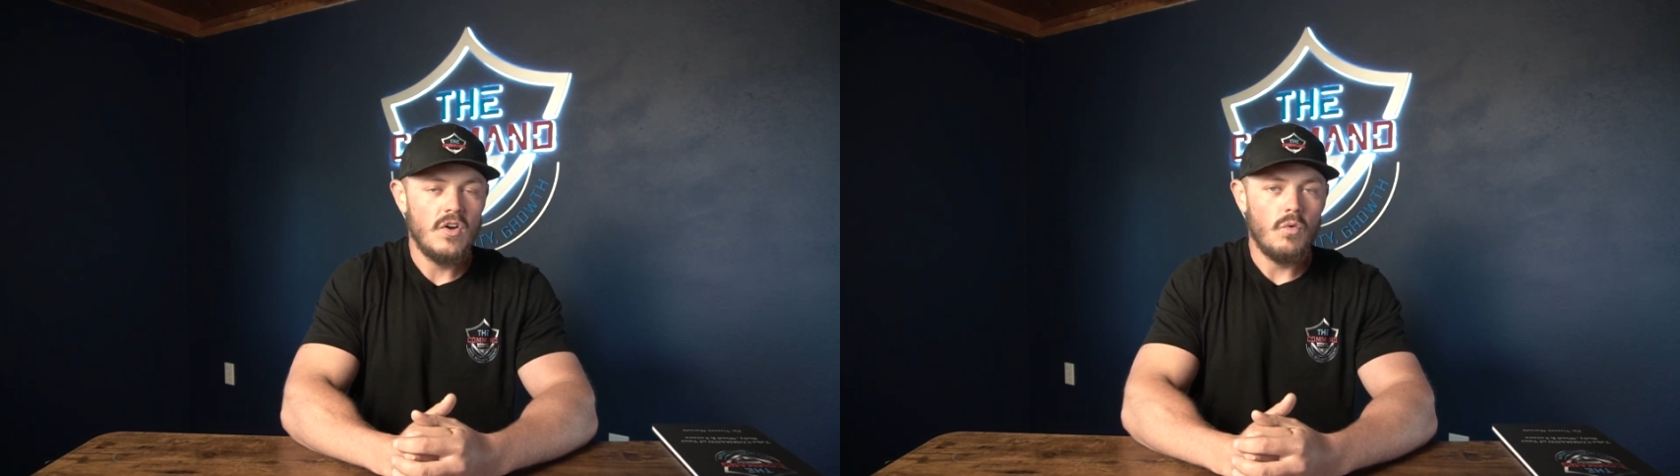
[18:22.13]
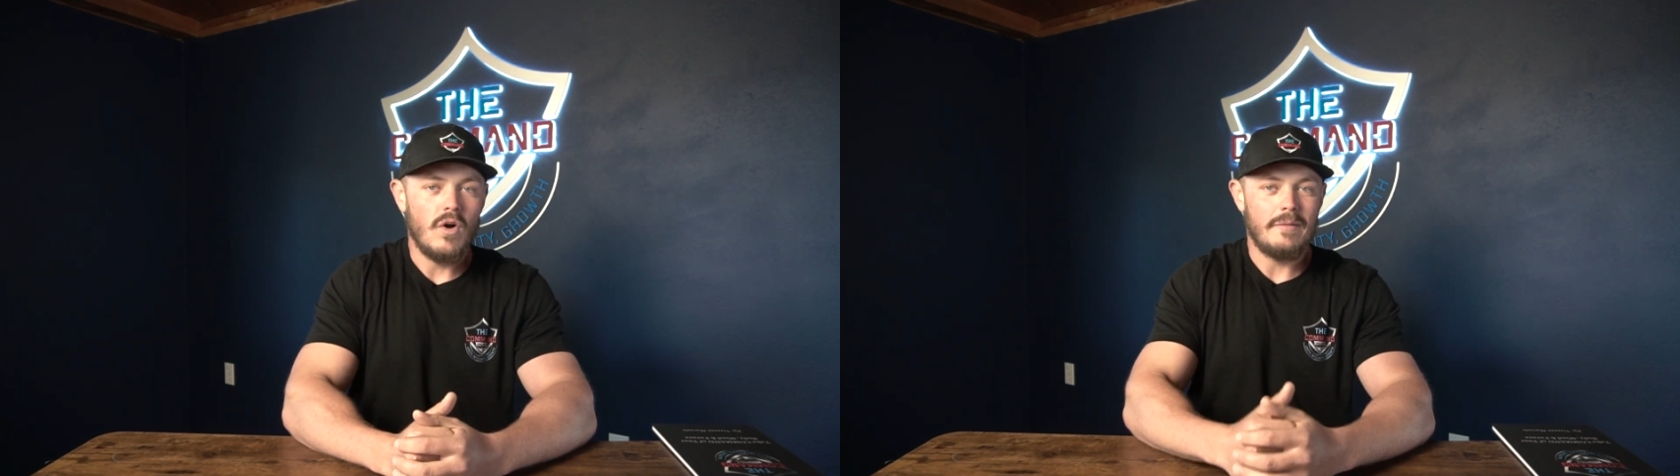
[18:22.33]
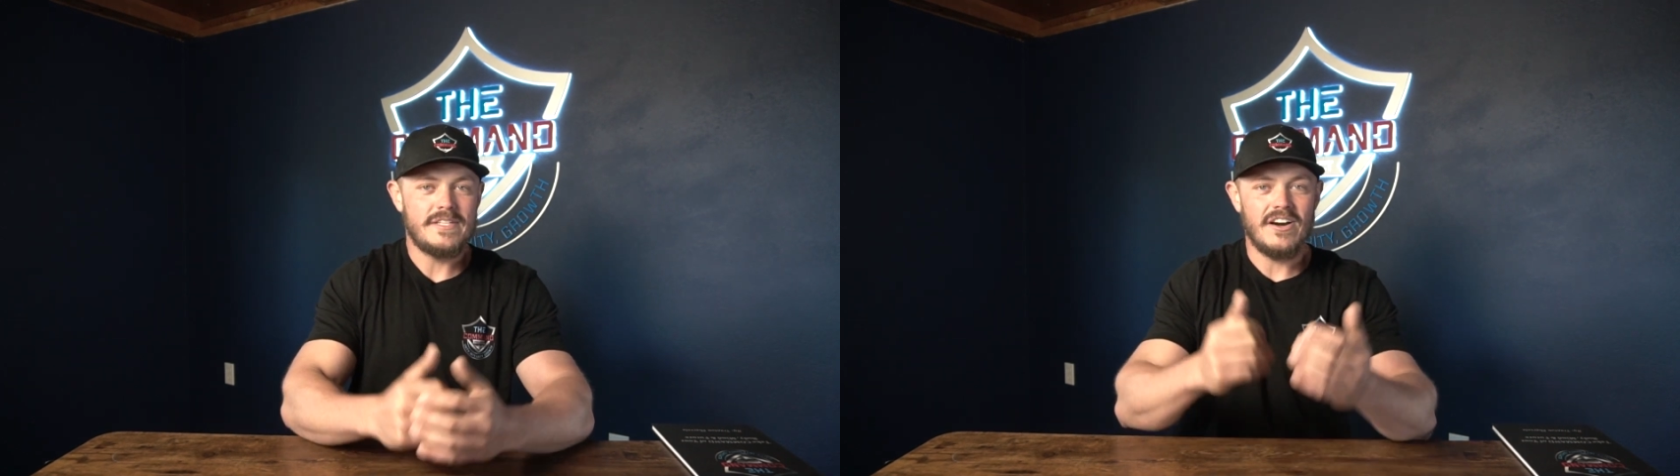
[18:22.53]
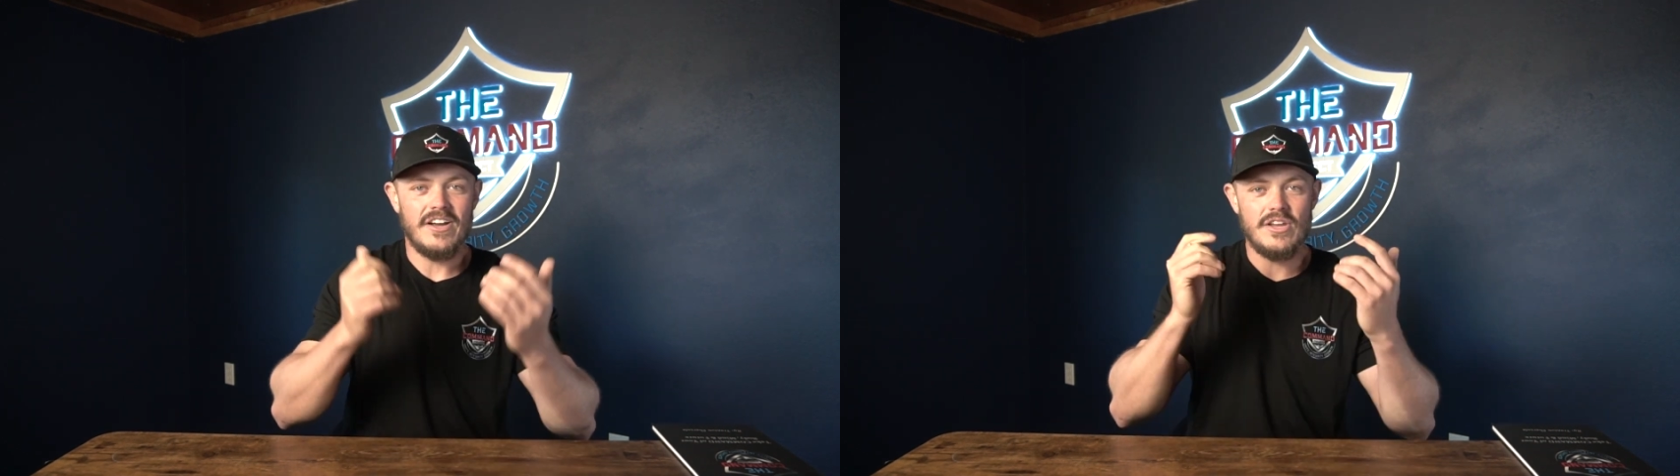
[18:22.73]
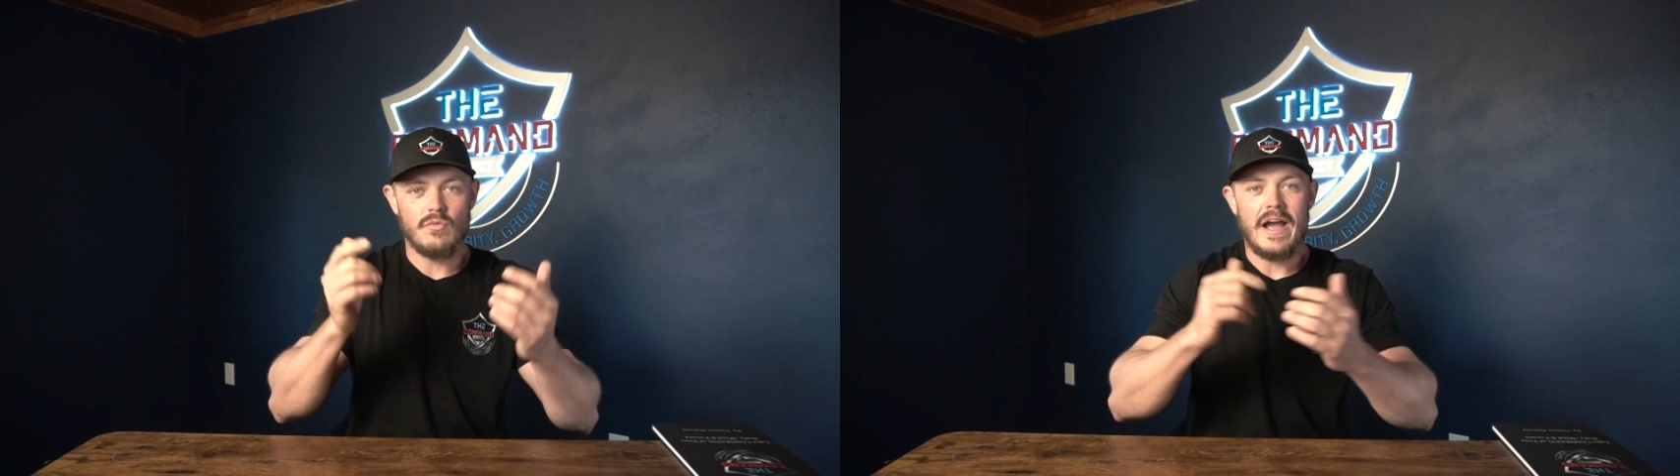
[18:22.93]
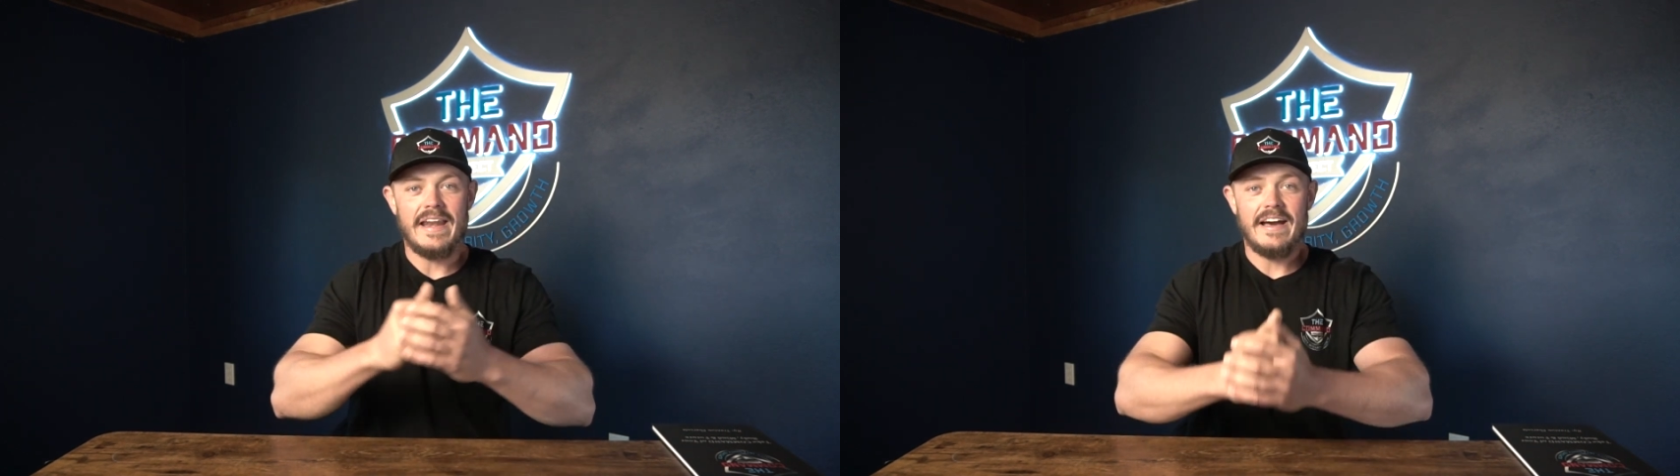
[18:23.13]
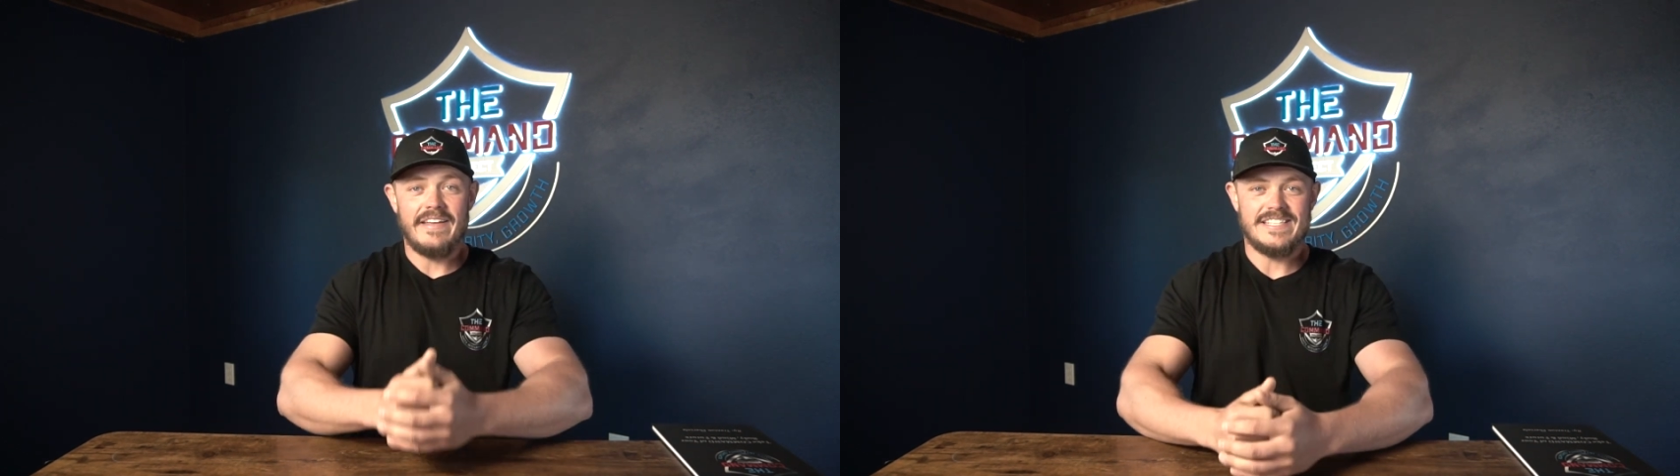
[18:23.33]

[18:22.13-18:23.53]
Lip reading: Well, I'm telling you right now that